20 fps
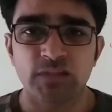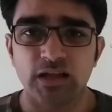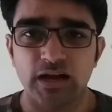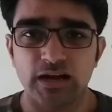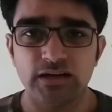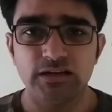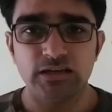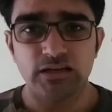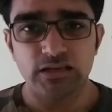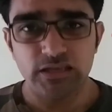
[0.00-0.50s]

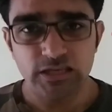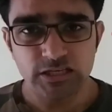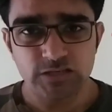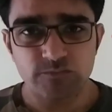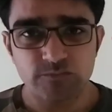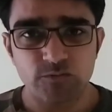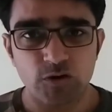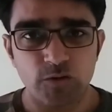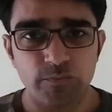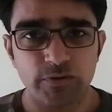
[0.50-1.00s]
Under
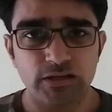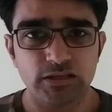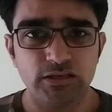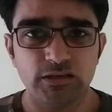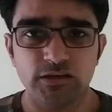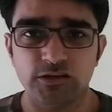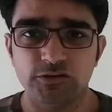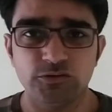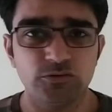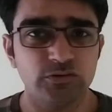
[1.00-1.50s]
each
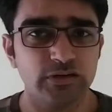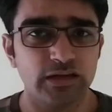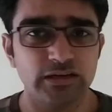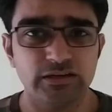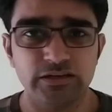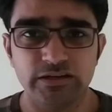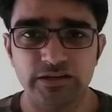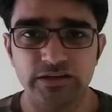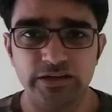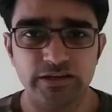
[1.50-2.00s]
property you
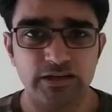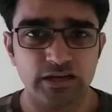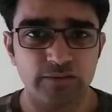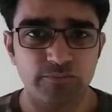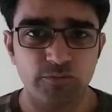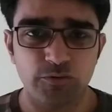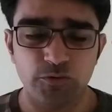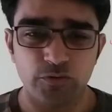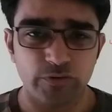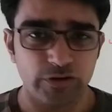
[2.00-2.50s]
can create up
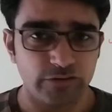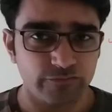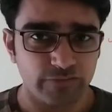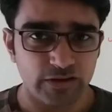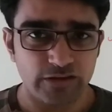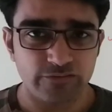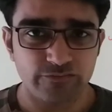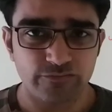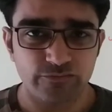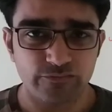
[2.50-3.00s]
to
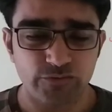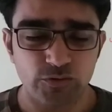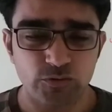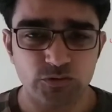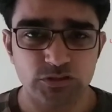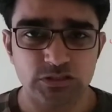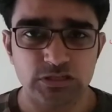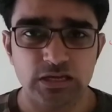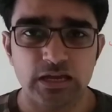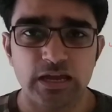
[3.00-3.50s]
25
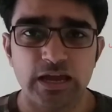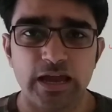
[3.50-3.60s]
views,